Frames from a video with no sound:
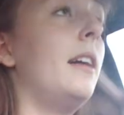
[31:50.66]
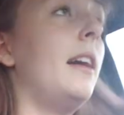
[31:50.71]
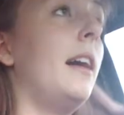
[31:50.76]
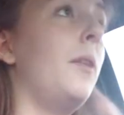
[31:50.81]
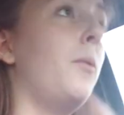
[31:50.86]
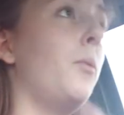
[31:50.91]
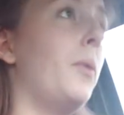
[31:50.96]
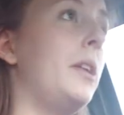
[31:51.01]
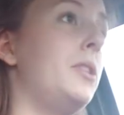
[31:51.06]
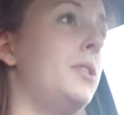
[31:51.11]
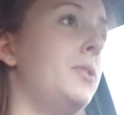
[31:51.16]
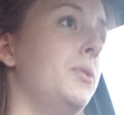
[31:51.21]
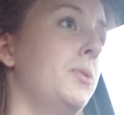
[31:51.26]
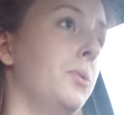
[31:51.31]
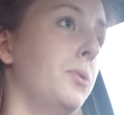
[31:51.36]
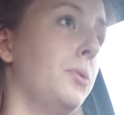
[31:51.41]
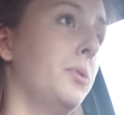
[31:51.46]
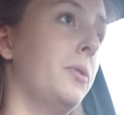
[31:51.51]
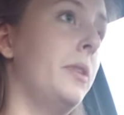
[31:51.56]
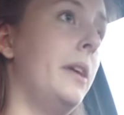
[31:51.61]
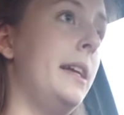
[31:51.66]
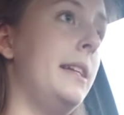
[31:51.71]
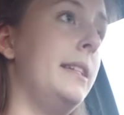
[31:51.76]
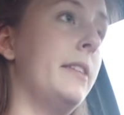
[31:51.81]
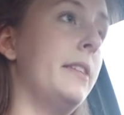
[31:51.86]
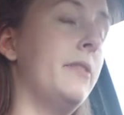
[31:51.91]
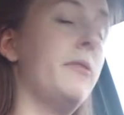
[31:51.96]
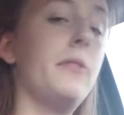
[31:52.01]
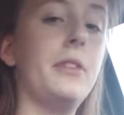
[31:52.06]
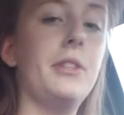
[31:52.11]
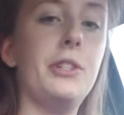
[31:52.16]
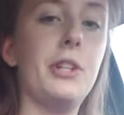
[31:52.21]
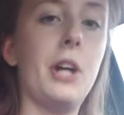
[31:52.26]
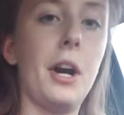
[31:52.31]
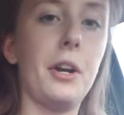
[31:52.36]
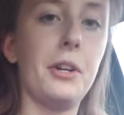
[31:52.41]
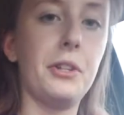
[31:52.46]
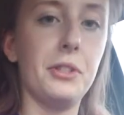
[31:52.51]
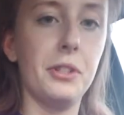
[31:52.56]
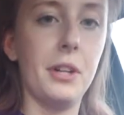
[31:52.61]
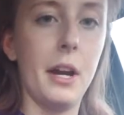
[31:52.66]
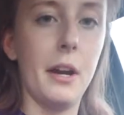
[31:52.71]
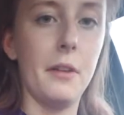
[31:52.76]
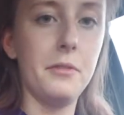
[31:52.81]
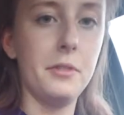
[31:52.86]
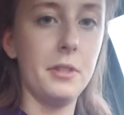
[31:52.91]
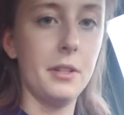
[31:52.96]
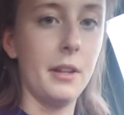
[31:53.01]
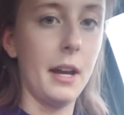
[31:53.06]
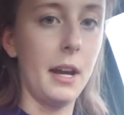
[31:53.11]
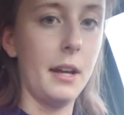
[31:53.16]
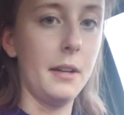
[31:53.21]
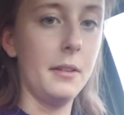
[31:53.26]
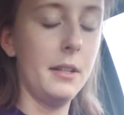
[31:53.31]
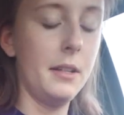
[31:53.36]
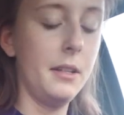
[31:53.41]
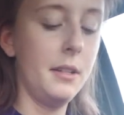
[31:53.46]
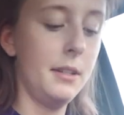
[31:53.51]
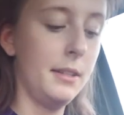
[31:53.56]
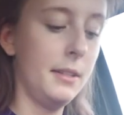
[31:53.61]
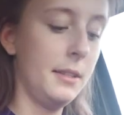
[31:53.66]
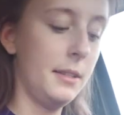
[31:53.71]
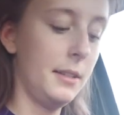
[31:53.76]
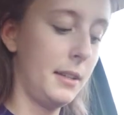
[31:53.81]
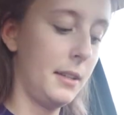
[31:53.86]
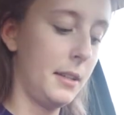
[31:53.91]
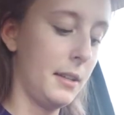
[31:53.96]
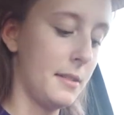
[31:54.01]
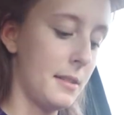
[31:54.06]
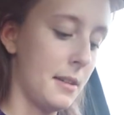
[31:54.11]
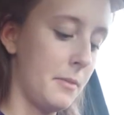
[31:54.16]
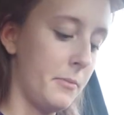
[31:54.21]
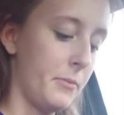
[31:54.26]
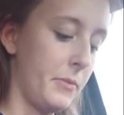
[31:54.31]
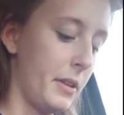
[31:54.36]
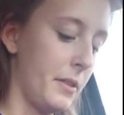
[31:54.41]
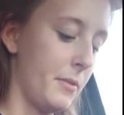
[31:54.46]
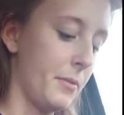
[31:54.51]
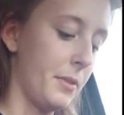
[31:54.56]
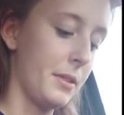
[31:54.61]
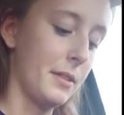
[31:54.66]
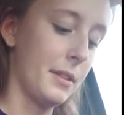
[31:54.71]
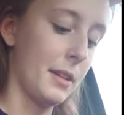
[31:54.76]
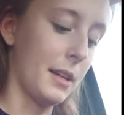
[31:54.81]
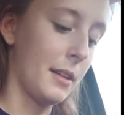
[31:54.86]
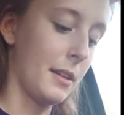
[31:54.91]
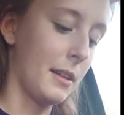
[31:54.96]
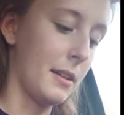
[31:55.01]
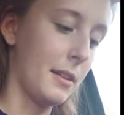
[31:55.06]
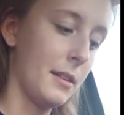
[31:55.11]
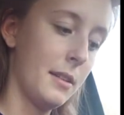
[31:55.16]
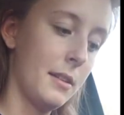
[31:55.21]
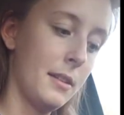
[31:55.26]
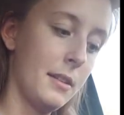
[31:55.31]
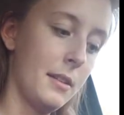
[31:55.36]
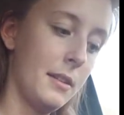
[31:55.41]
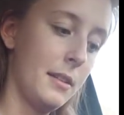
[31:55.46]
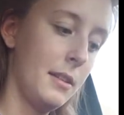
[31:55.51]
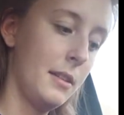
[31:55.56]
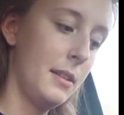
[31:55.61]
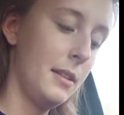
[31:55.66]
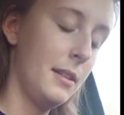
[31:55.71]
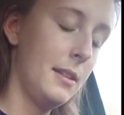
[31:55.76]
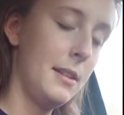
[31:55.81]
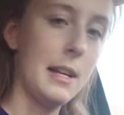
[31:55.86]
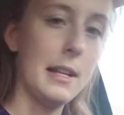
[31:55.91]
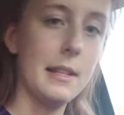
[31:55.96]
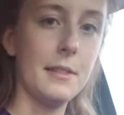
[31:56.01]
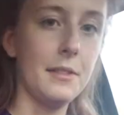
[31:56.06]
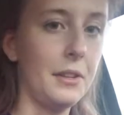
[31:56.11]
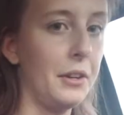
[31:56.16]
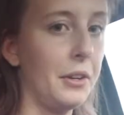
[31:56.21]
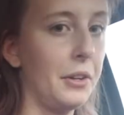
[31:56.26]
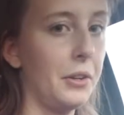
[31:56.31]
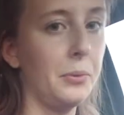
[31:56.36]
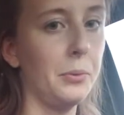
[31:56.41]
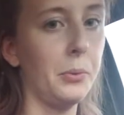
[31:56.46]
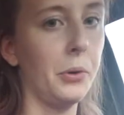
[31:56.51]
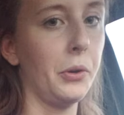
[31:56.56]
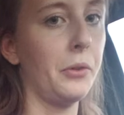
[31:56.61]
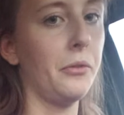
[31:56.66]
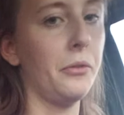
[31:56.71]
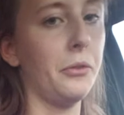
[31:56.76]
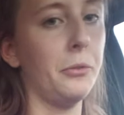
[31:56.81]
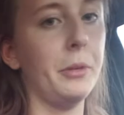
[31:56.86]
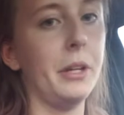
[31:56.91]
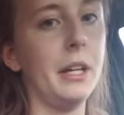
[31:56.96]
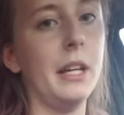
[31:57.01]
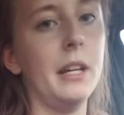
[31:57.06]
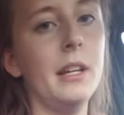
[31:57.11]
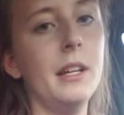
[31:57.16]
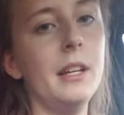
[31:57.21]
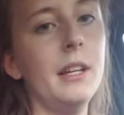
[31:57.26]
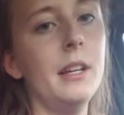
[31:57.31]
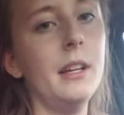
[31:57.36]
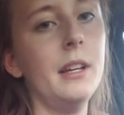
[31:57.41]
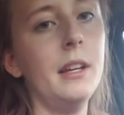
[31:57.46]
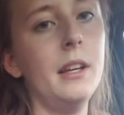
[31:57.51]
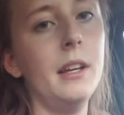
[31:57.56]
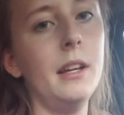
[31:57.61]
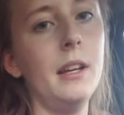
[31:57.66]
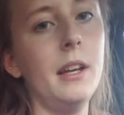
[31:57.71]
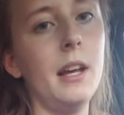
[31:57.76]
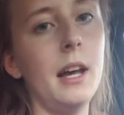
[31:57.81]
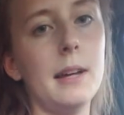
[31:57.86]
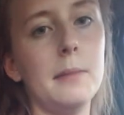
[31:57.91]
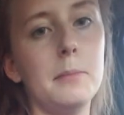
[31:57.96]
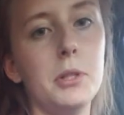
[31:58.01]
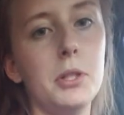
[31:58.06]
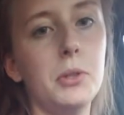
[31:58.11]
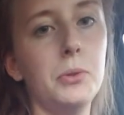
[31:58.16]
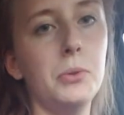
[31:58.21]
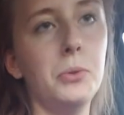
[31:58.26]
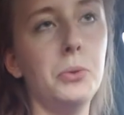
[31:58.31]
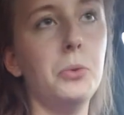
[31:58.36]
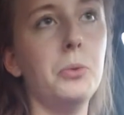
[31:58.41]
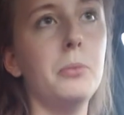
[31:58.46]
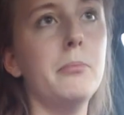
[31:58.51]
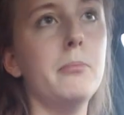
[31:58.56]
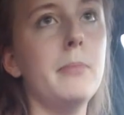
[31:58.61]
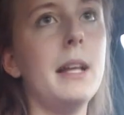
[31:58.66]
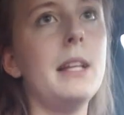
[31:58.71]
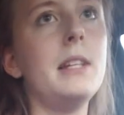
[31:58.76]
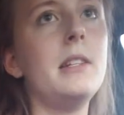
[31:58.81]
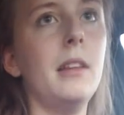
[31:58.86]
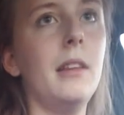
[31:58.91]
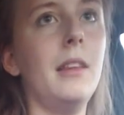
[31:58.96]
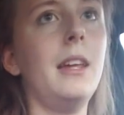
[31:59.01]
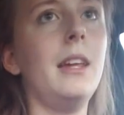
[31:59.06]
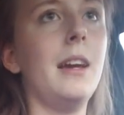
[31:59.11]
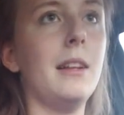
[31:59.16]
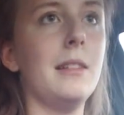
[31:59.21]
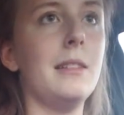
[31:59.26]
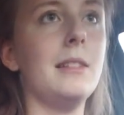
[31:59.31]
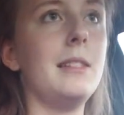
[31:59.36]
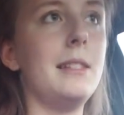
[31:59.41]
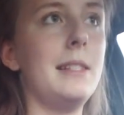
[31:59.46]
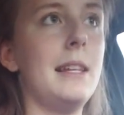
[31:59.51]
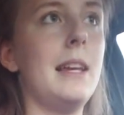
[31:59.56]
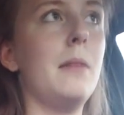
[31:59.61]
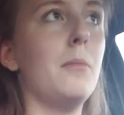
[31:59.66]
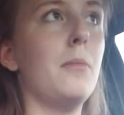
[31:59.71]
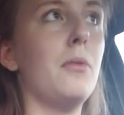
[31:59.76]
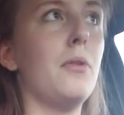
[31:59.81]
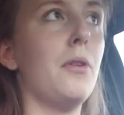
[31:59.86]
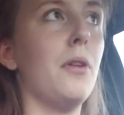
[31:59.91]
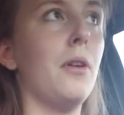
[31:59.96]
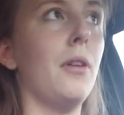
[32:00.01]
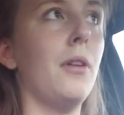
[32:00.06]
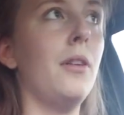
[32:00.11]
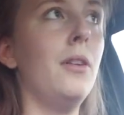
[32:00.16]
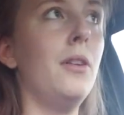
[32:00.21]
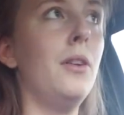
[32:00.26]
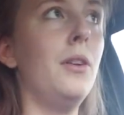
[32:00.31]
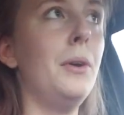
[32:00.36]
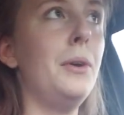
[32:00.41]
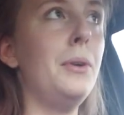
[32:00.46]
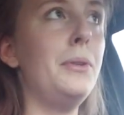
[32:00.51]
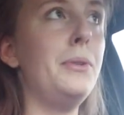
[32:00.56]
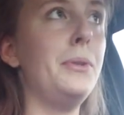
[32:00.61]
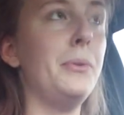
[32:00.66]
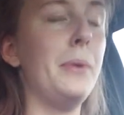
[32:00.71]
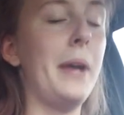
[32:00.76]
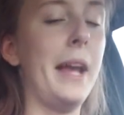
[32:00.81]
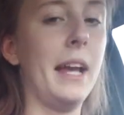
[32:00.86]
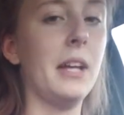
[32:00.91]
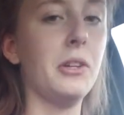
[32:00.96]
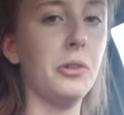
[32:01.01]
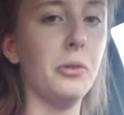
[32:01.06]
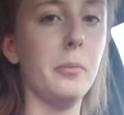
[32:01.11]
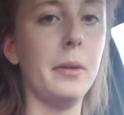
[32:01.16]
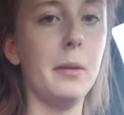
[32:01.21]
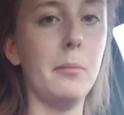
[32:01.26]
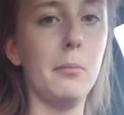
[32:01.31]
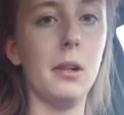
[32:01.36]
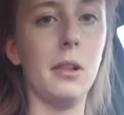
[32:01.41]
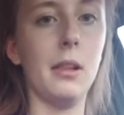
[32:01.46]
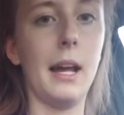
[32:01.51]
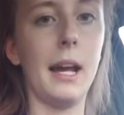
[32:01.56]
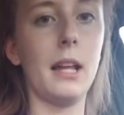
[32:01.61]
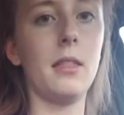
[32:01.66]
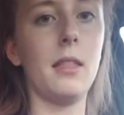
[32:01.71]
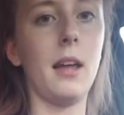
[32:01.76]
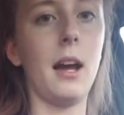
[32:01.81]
I went to a different doctor after that, because I'm just like, that's not gonna work for me. I'm too mentally unstable to handle people like